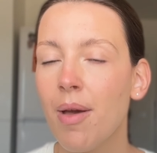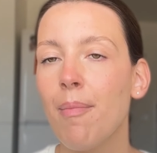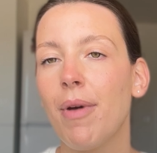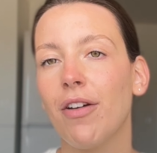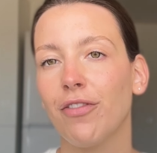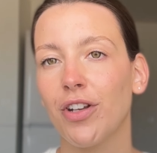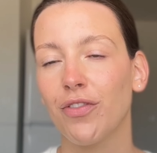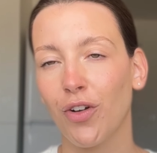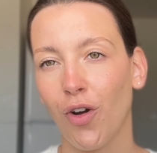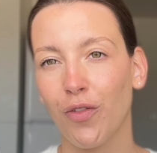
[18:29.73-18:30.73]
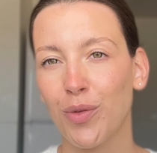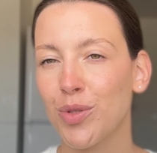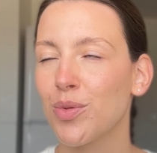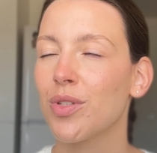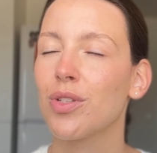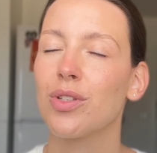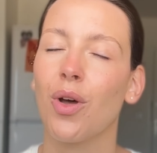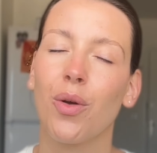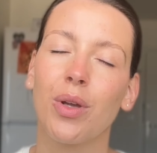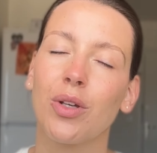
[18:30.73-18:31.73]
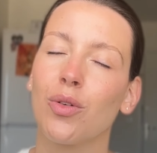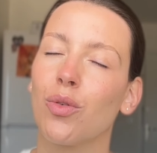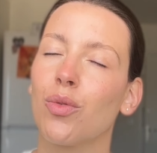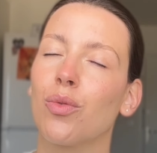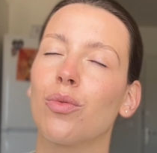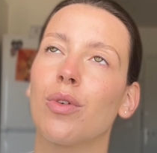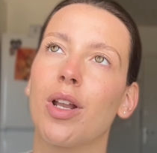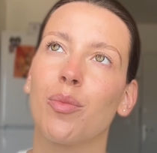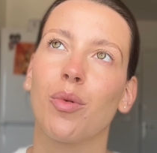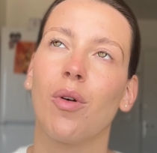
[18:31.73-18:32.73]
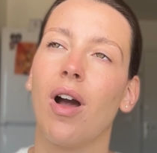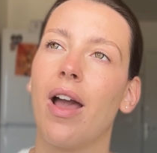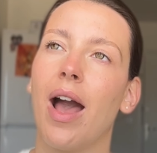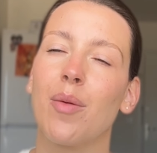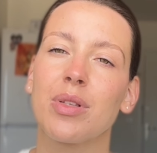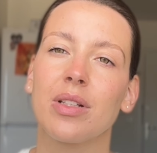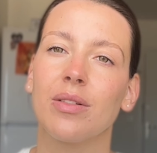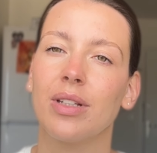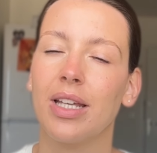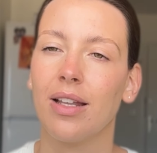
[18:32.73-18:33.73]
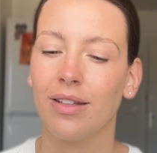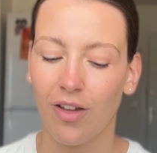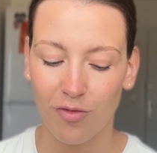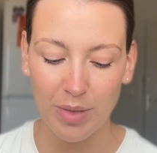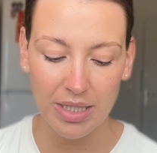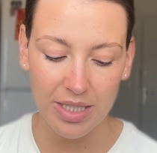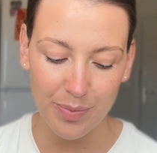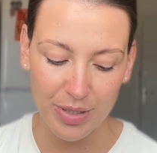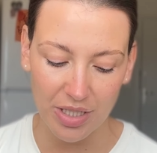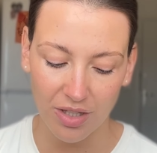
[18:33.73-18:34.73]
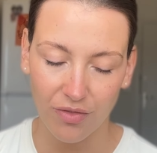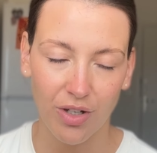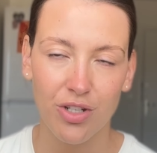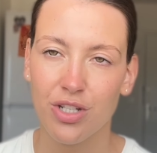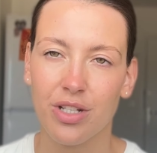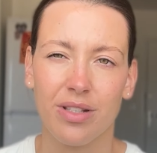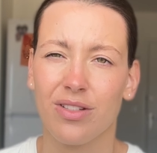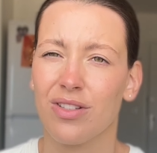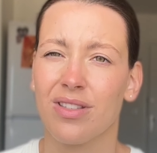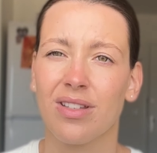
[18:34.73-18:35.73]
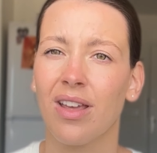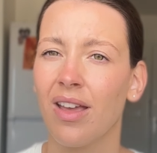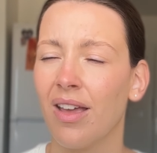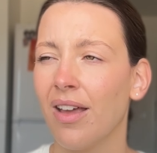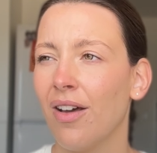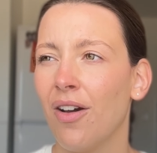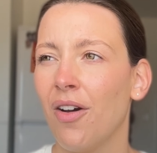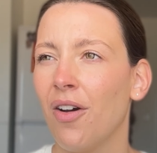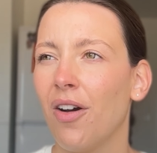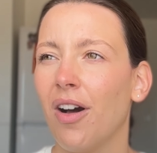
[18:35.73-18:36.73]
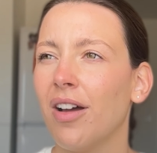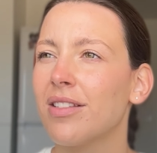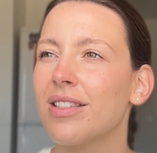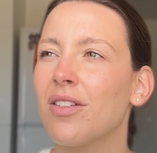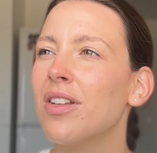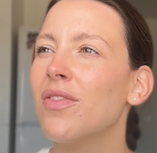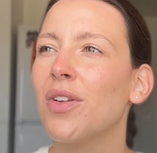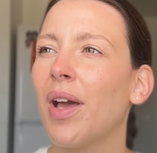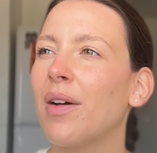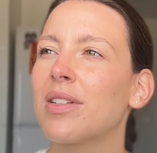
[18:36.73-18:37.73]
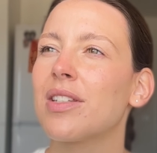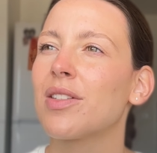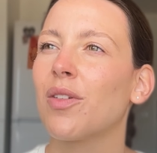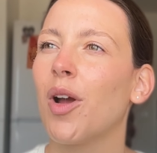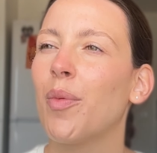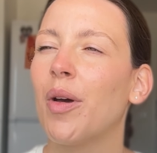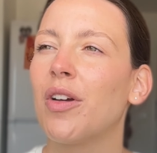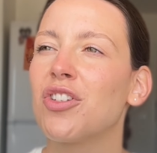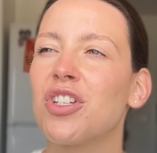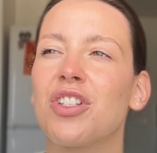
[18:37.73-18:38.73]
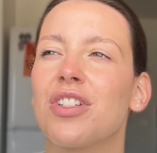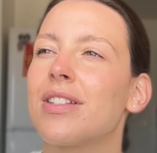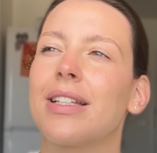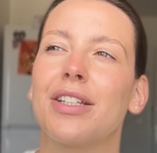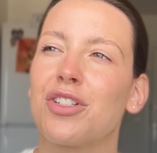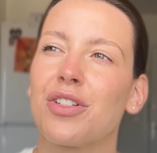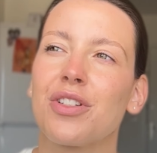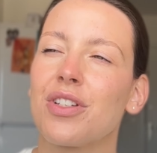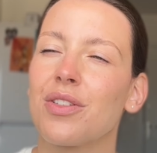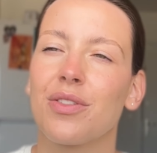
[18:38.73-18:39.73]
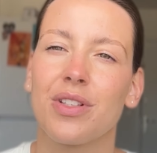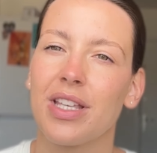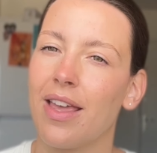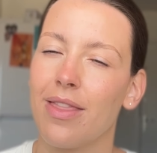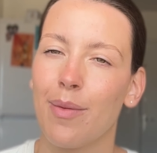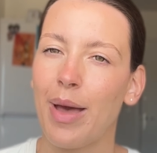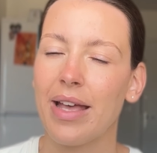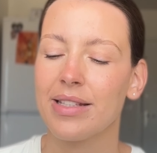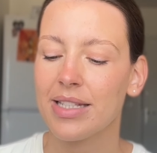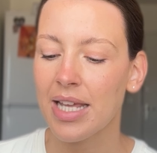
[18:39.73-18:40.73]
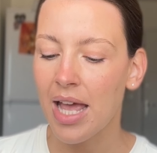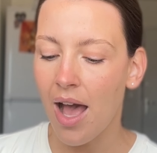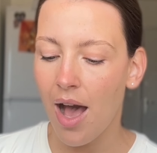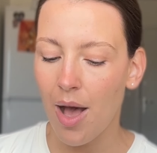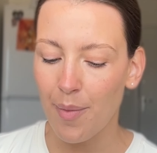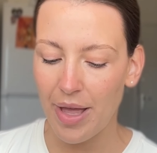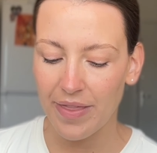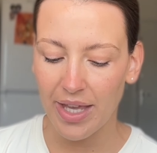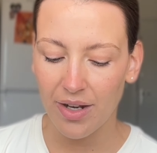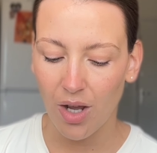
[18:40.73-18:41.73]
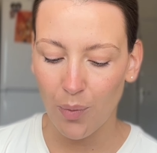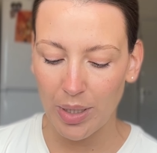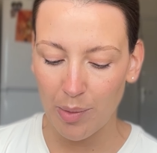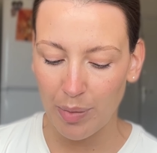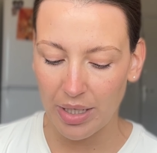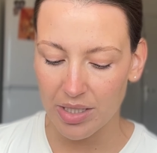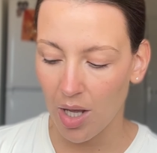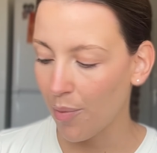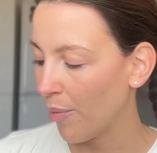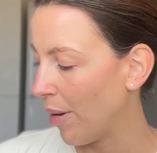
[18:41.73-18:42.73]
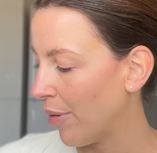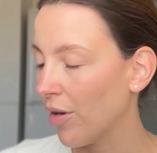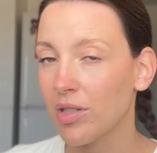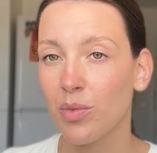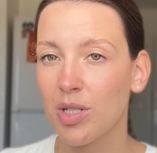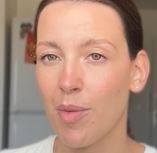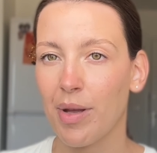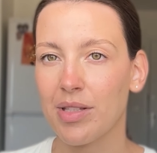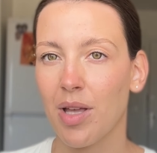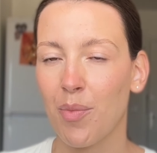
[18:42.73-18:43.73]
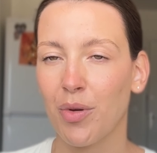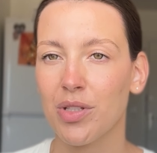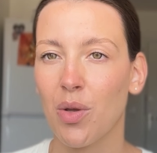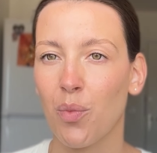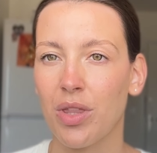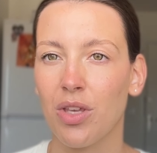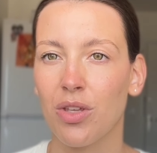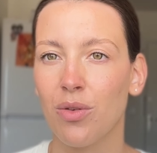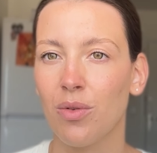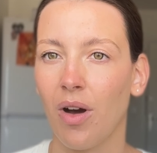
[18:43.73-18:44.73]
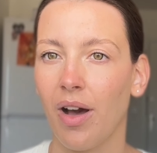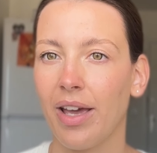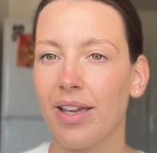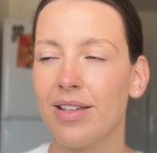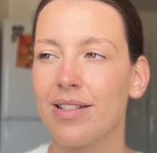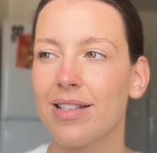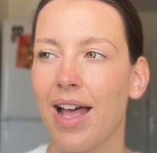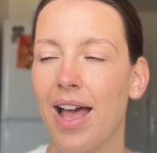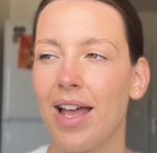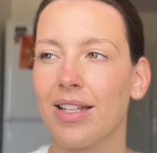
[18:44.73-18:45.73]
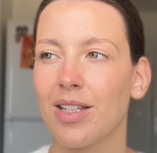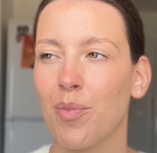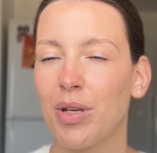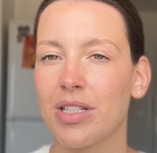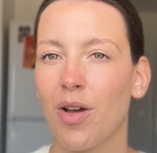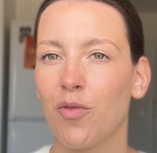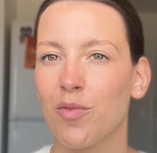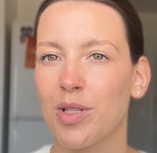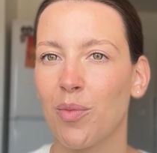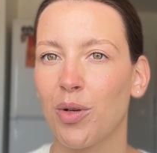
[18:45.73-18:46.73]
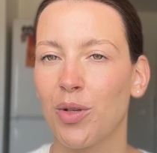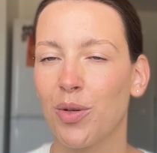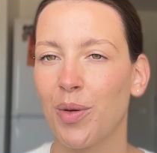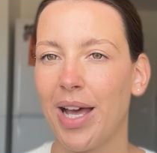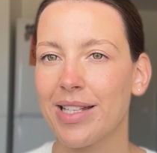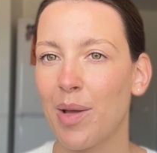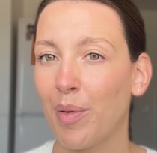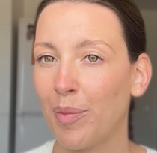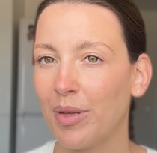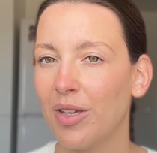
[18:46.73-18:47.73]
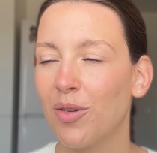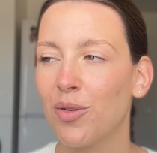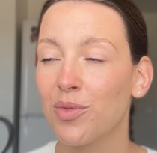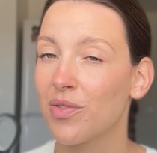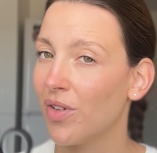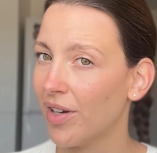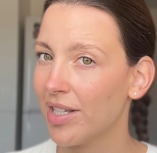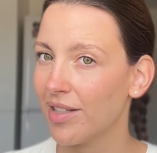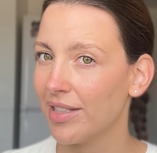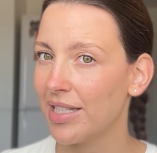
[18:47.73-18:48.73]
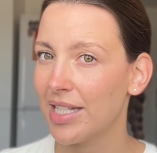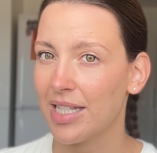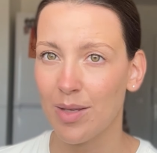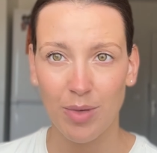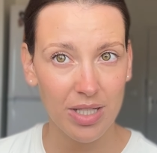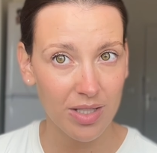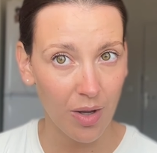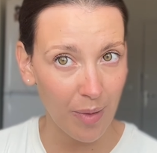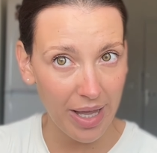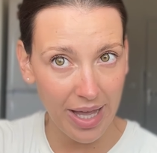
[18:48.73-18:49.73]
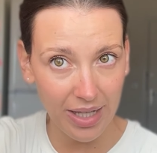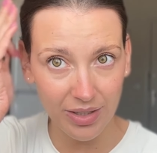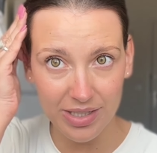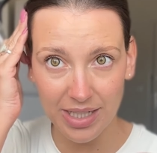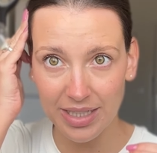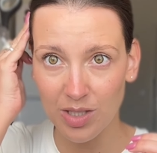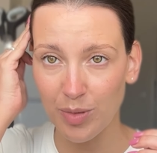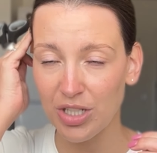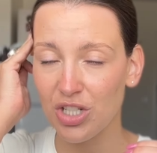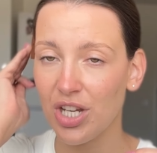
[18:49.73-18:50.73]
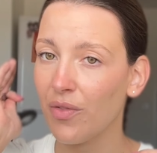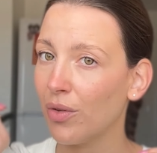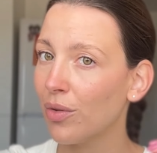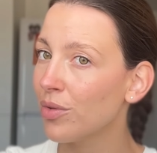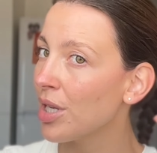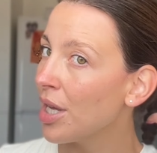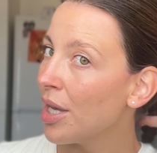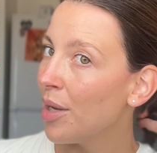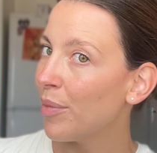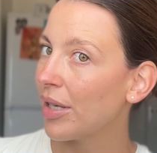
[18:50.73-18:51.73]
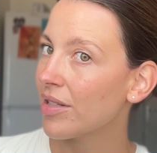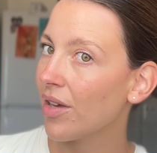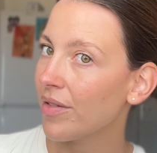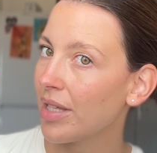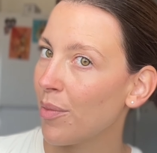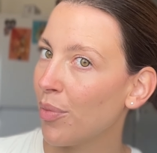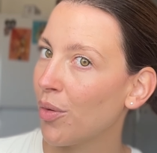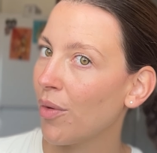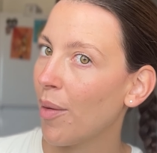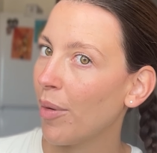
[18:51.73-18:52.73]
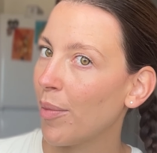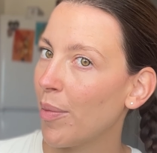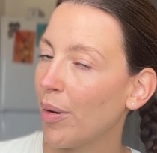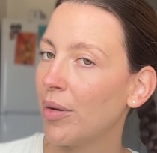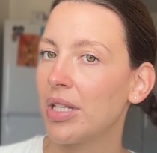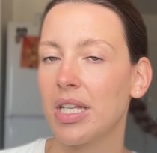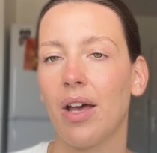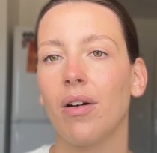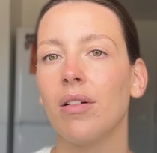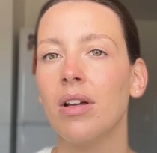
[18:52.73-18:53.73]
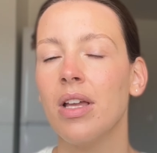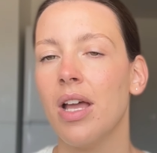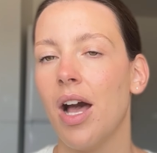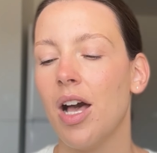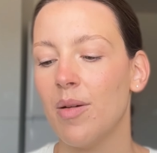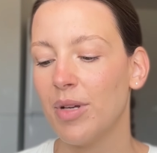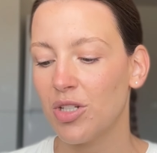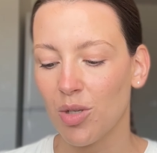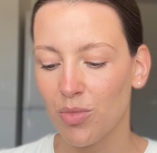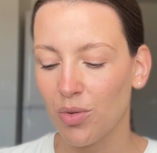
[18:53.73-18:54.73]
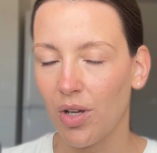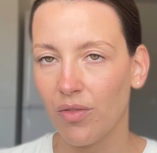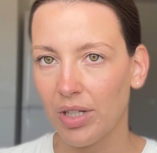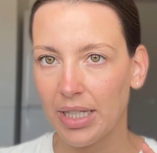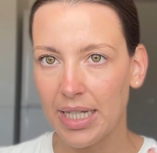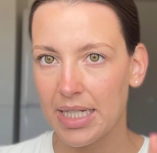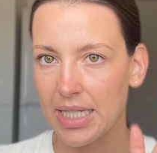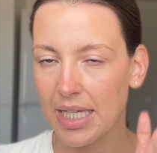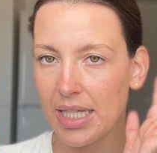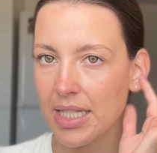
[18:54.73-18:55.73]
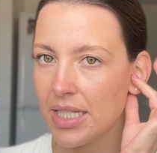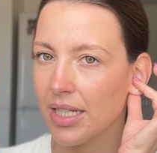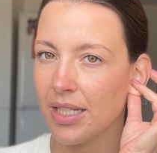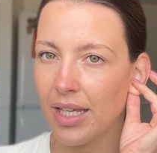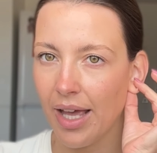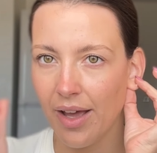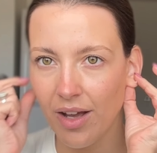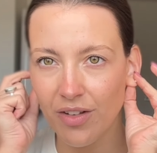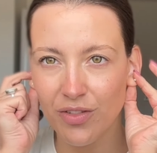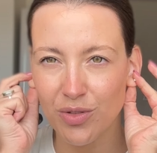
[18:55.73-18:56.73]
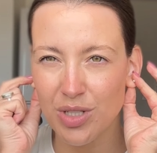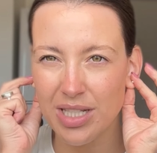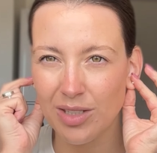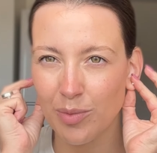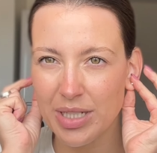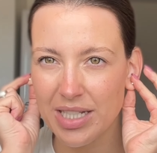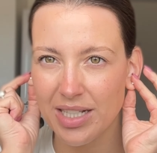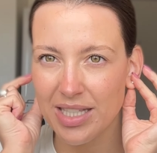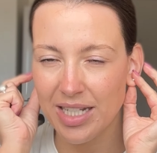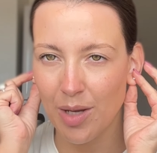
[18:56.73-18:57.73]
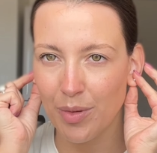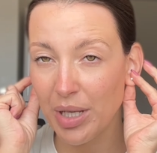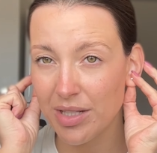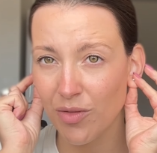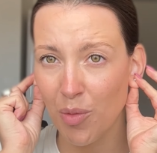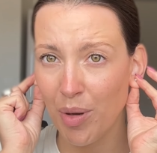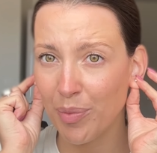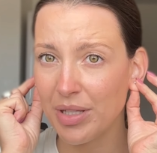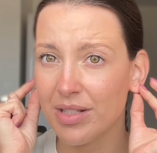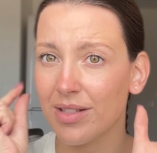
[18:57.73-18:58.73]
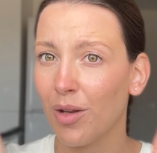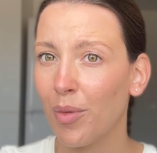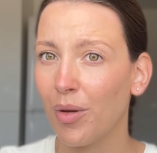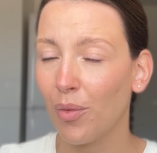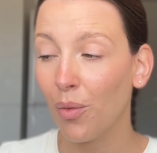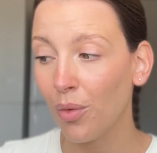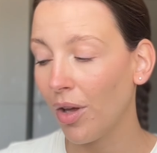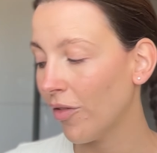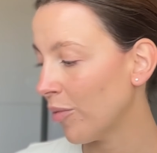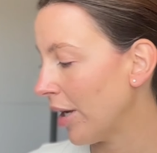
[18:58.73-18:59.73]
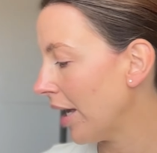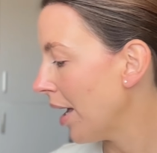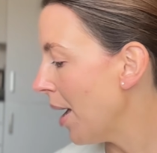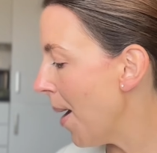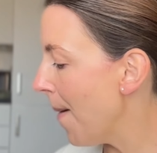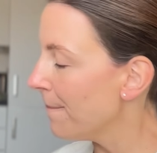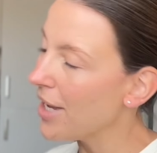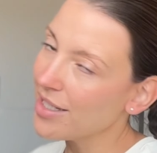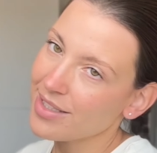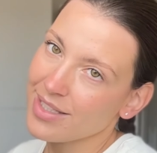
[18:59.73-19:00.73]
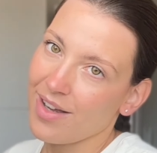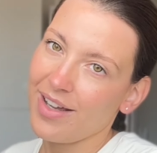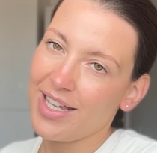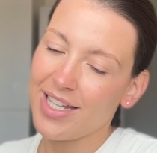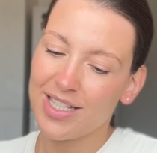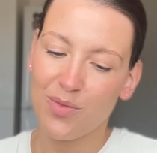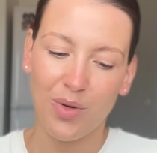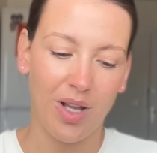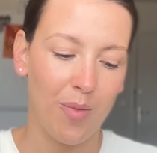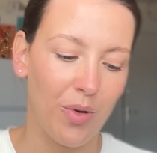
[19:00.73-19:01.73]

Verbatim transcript: met a friend for coffee, which was so incredible. I absolutely love meeting this particular friend. She's just, I don't even know how to describe her. She's just delicious. She's honestly the best. And then I went and picked up my parcel, which I'm about to unbox with you guys. And I picked it up from someone who has a puppy who was very excited to see me. So my hair looked a little bit disheveled because I was getting pulled around by my ponytail. And jumped all over and licked and kissed, and yeah, I feel just a little bit disgusting now because I've got puppy slobber all over me. But I did want to come